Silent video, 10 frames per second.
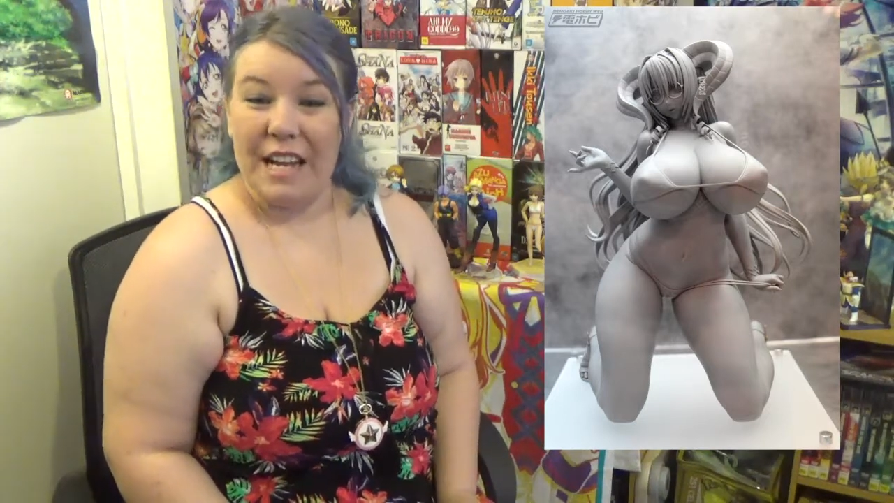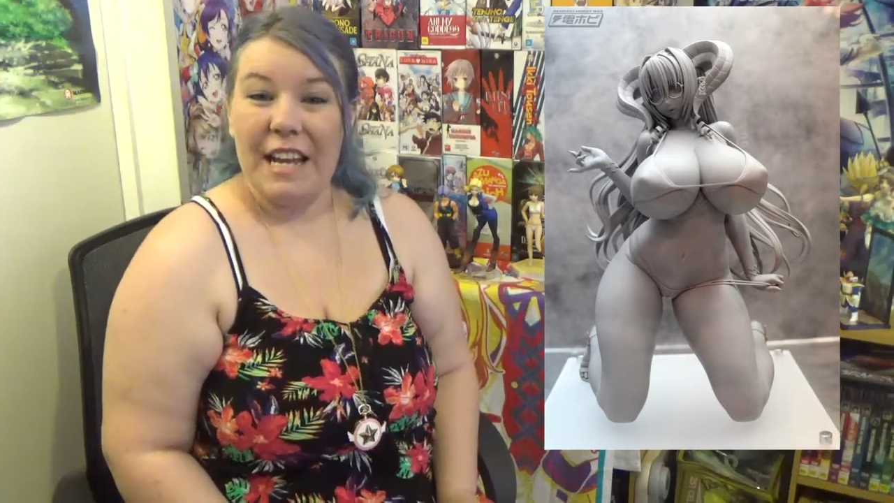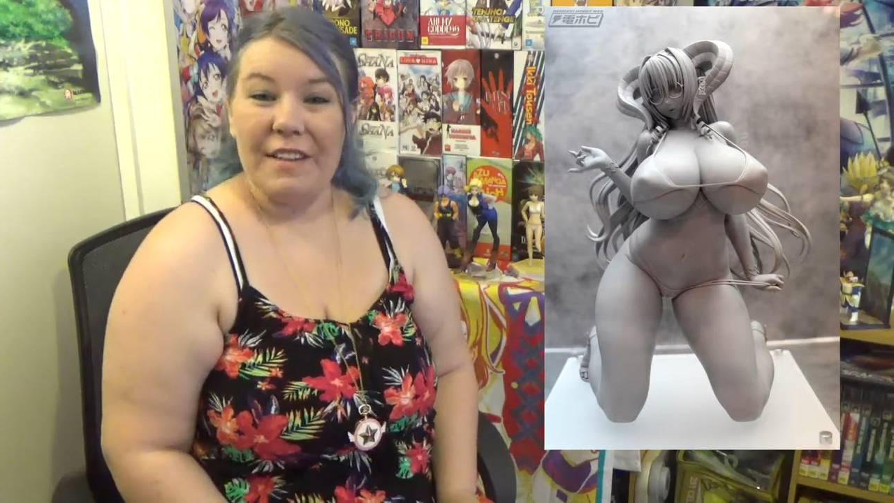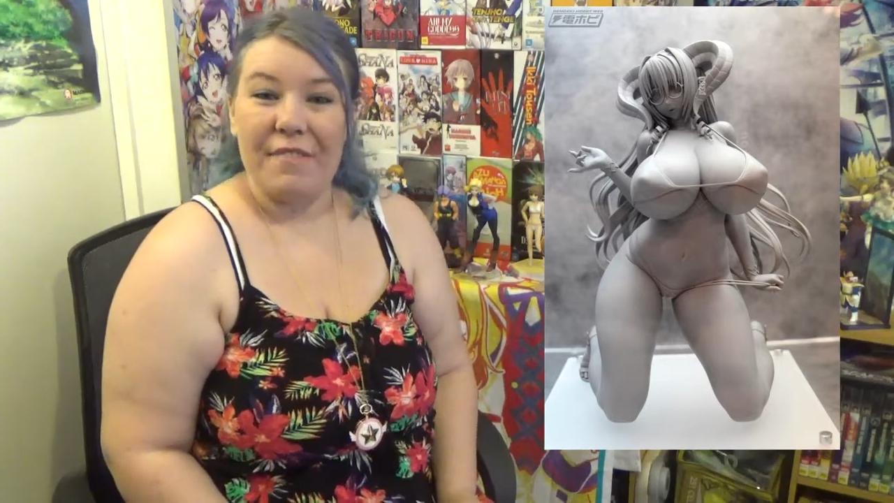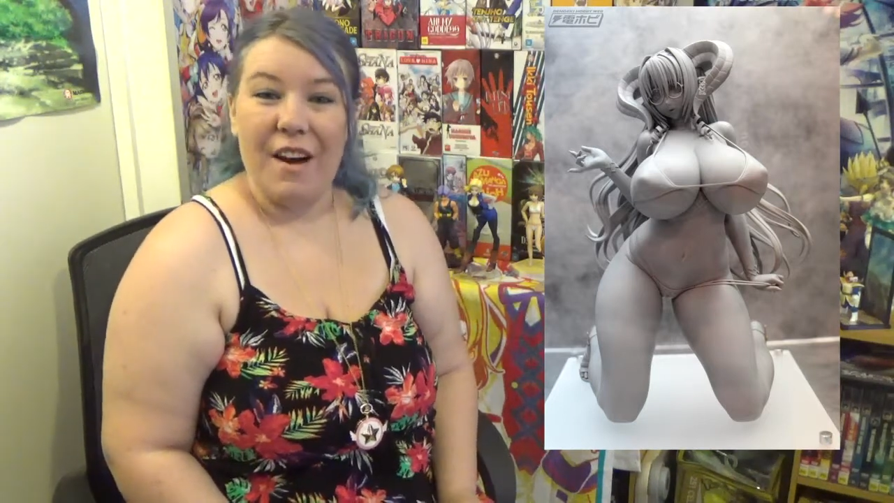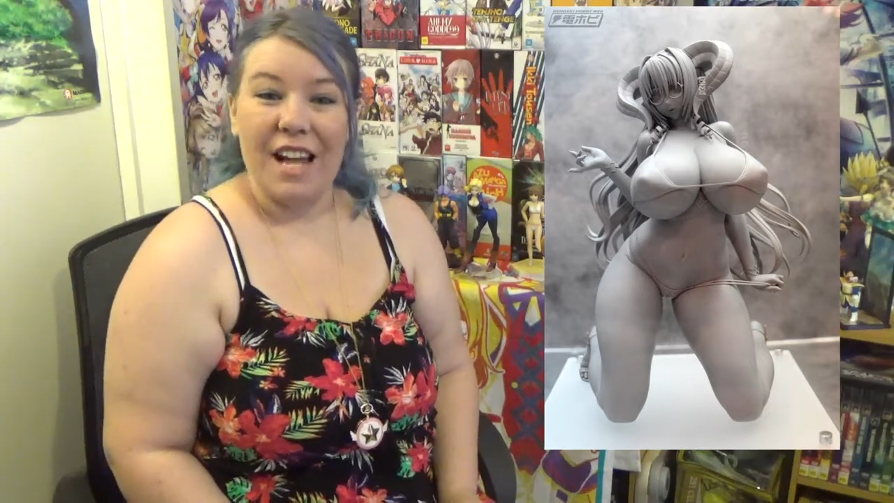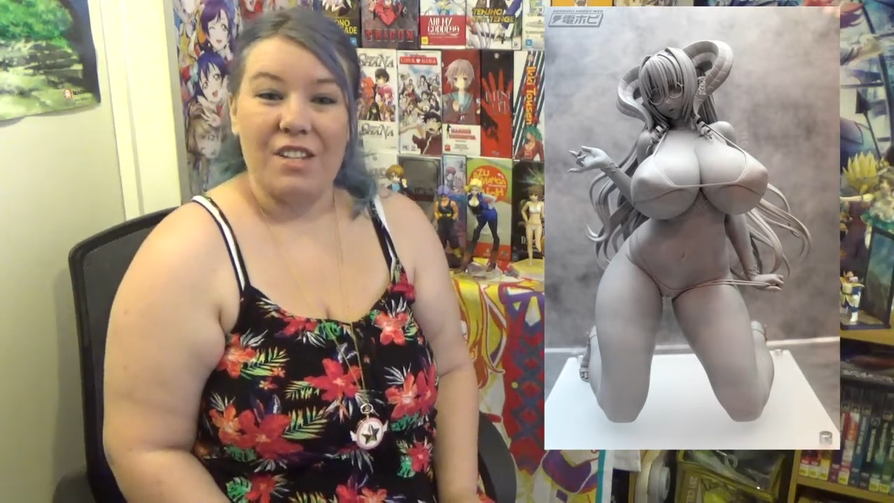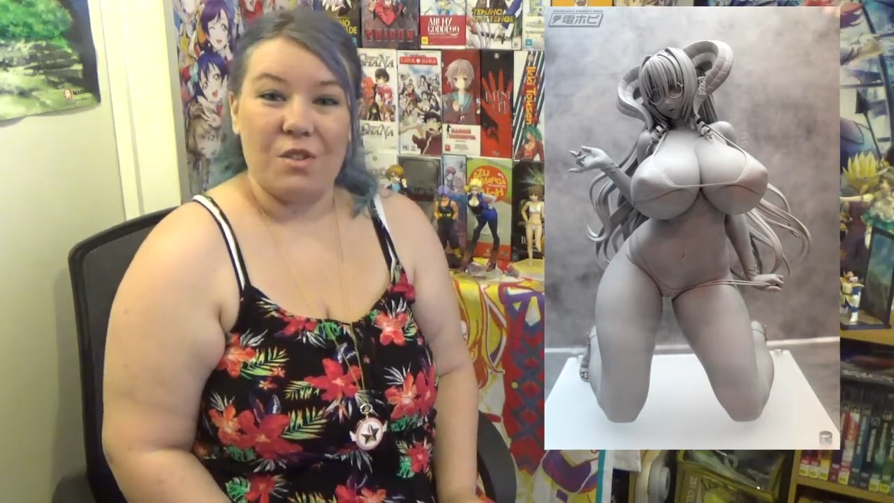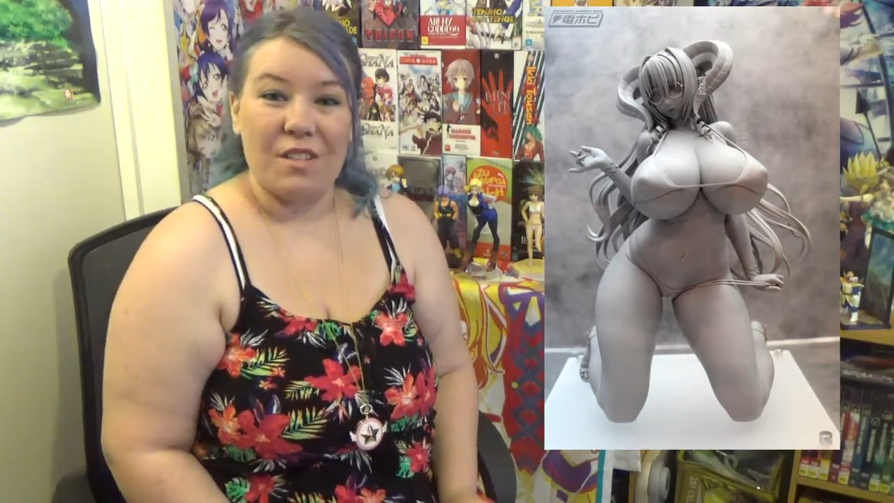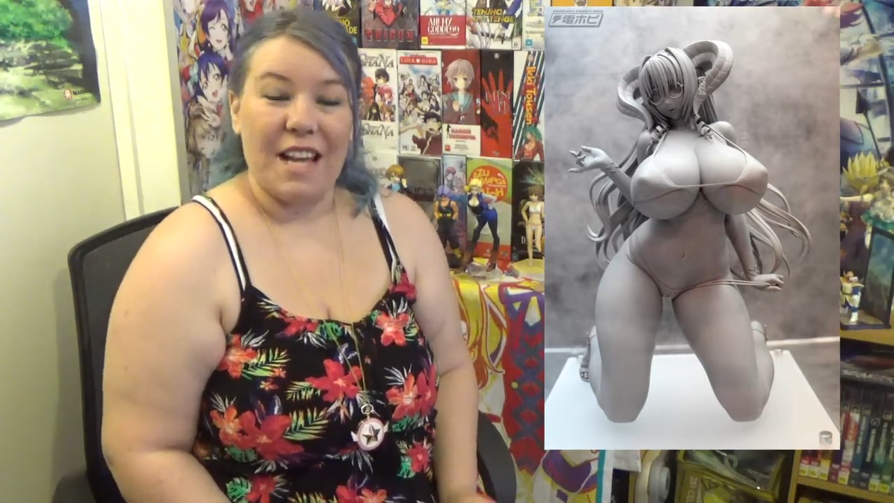If I
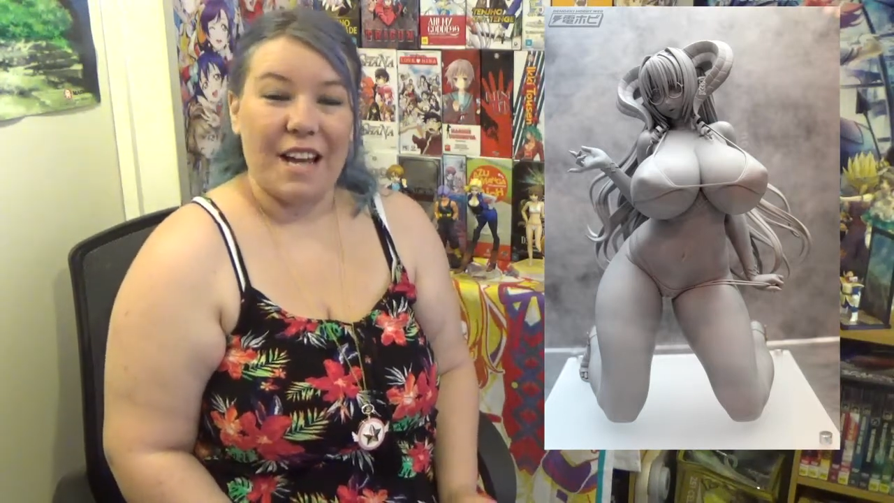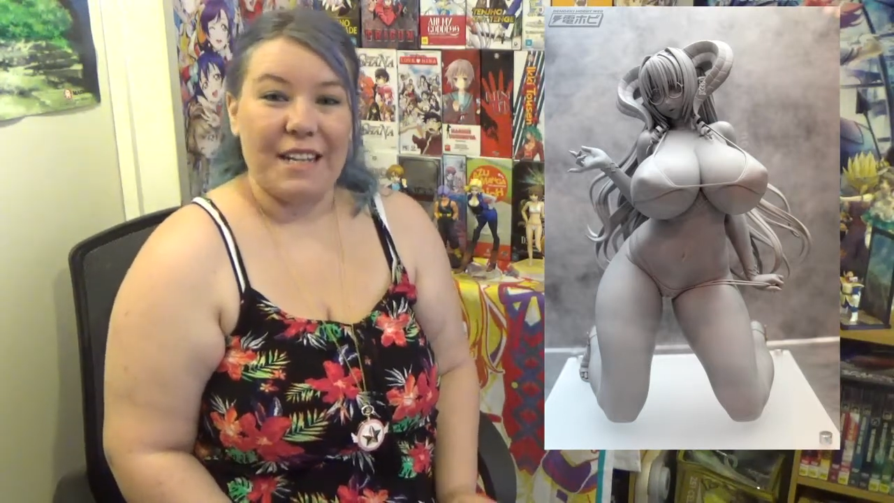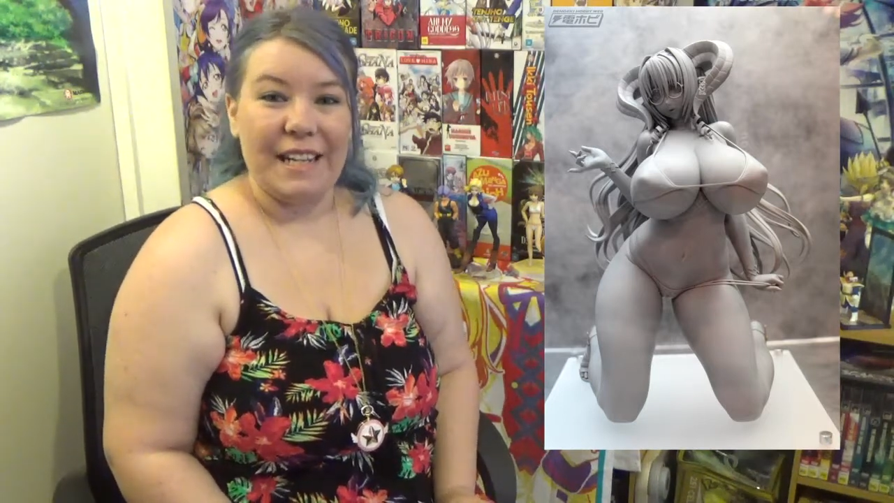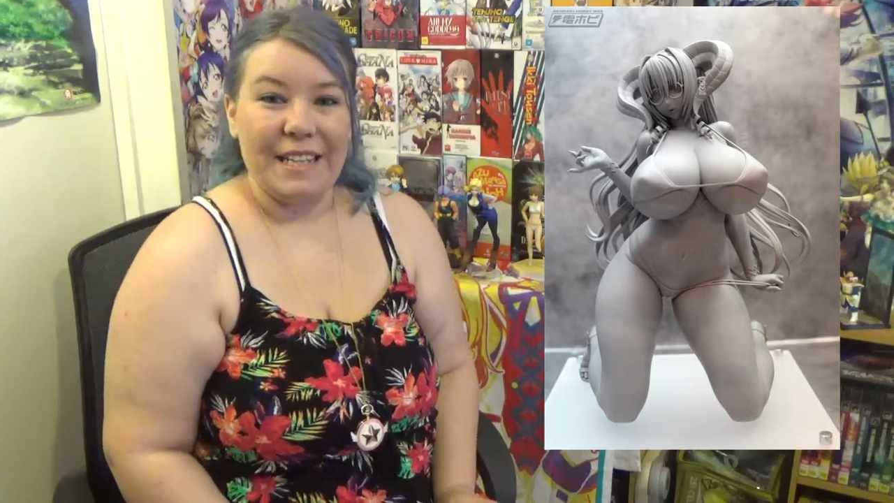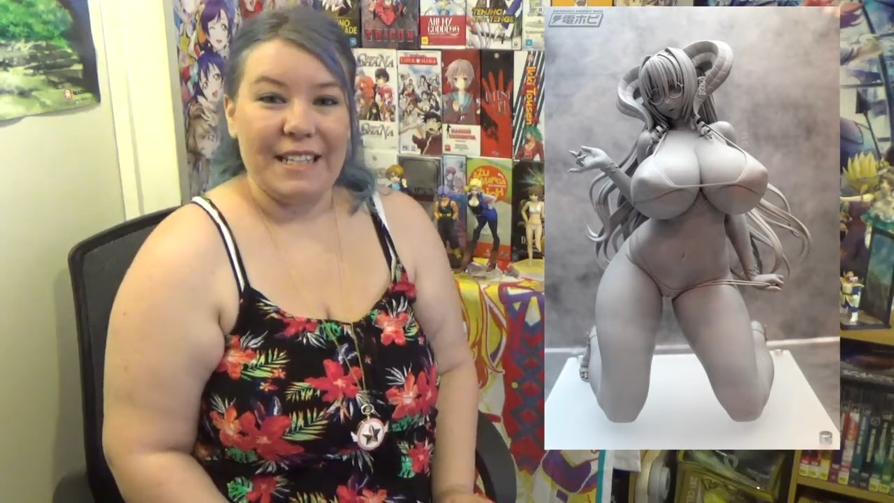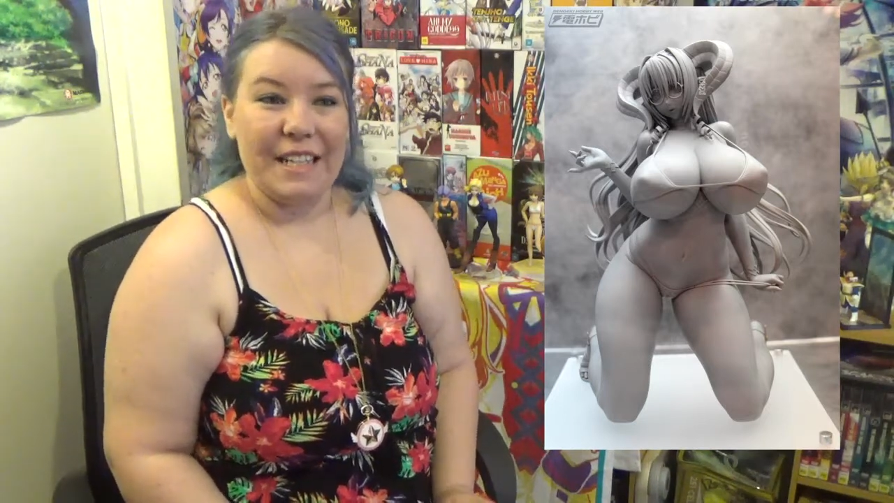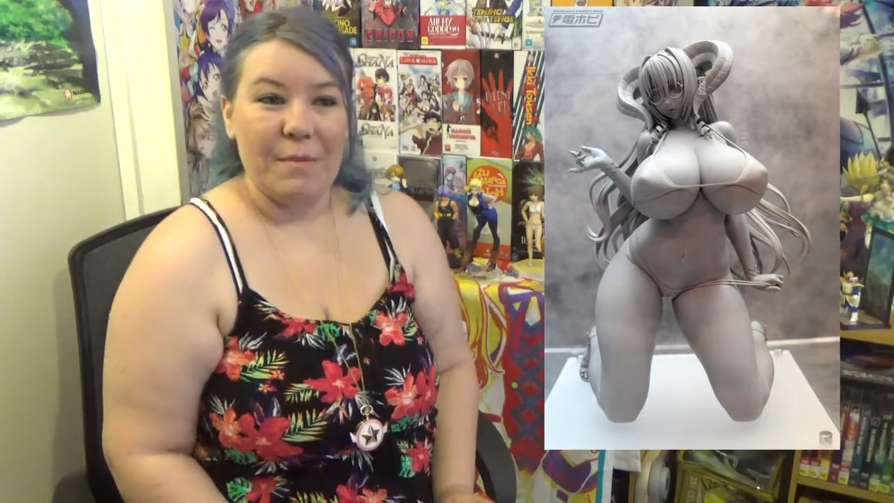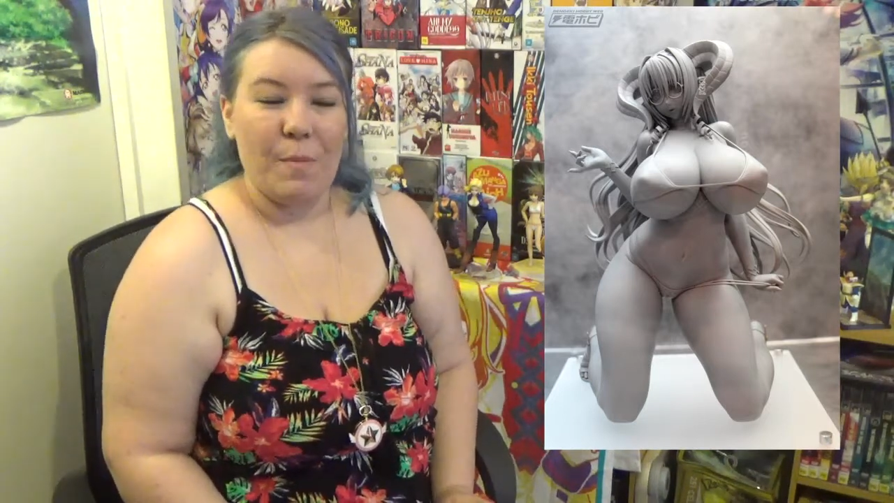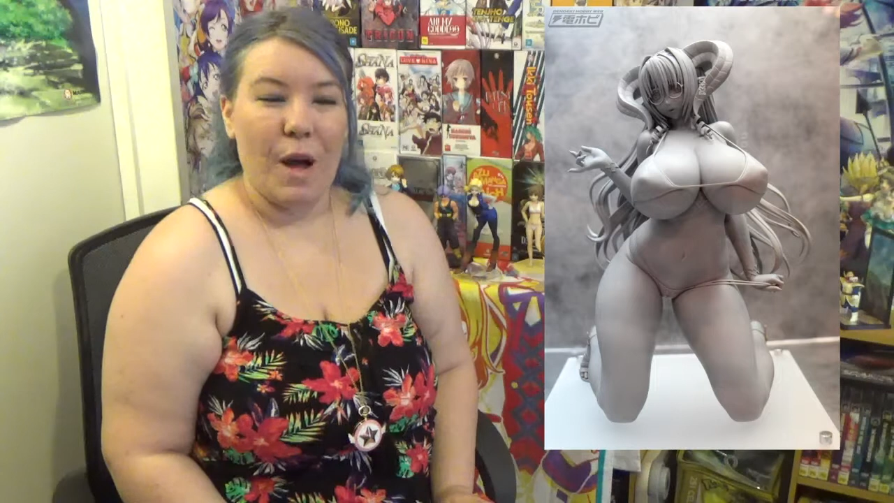do start collecting them,